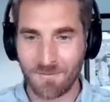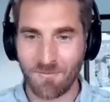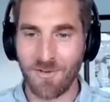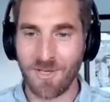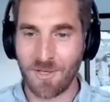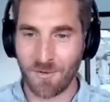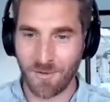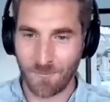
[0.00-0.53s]

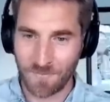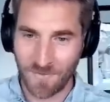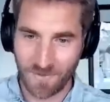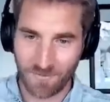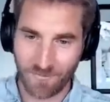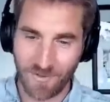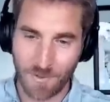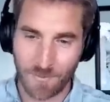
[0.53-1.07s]
think, uh,
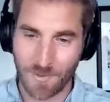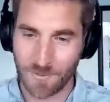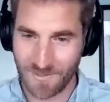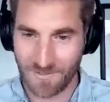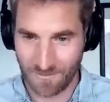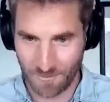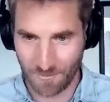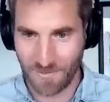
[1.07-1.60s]
think about
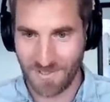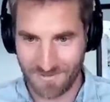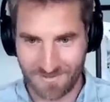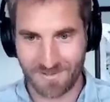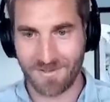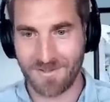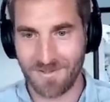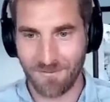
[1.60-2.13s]
it twice
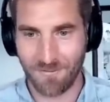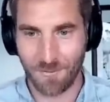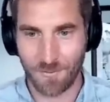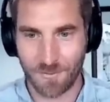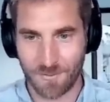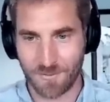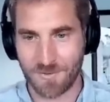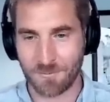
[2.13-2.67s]
uh, if you
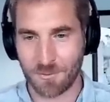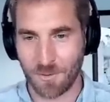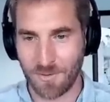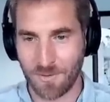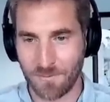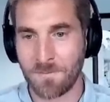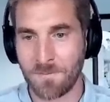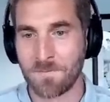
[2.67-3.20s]
want to subscribe.